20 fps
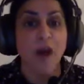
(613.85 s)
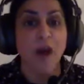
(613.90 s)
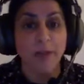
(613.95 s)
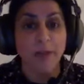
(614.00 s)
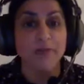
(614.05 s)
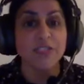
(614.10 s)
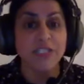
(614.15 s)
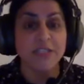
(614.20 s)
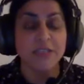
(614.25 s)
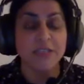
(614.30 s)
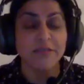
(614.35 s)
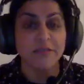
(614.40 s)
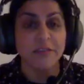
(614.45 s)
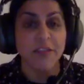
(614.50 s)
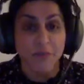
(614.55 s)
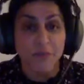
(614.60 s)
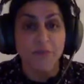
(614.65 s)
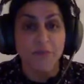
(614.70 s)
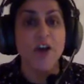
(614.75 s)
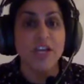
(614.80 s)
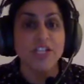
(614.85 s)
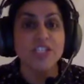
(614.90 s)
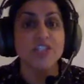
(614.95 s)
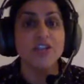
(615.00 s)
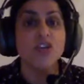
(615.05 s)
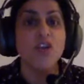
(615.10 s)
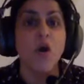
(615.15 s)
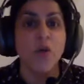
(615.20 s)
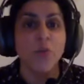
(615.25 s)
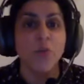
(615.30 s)
I was the first
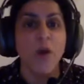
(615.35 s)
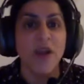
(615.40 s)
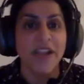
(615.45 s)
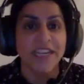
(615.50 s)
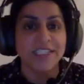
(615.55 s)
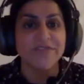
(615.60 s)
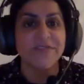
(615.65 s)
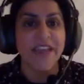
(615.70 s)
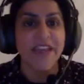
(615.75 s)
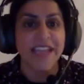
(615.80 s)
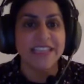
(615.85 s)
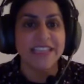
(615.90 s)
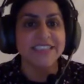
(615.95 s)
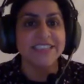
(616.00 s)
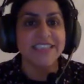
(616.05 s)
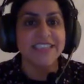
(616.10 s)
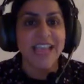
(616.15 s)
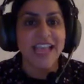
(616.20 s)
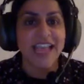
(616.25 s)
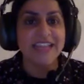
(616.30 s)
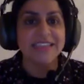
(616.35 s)
non-white face